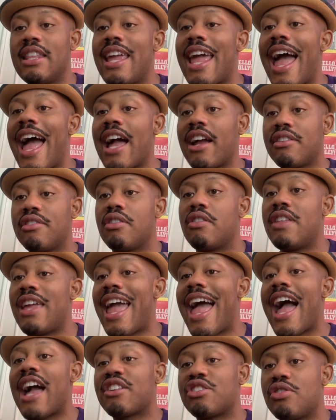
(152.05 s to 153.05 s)
the actor, the
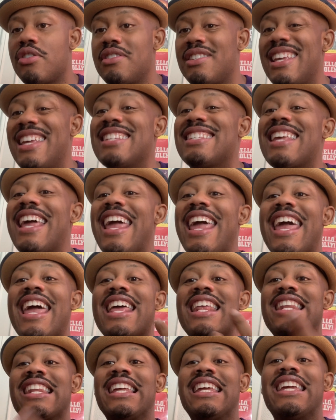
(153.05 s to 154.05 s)
actress, is
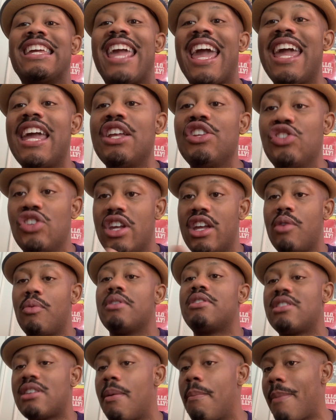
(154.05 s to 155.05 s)
engaging
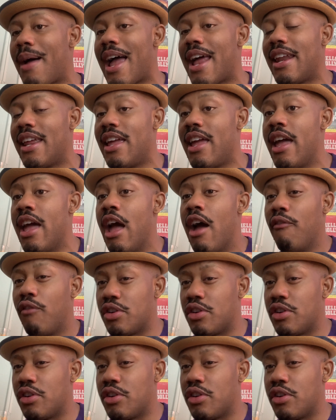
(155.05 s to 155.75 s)
with somebody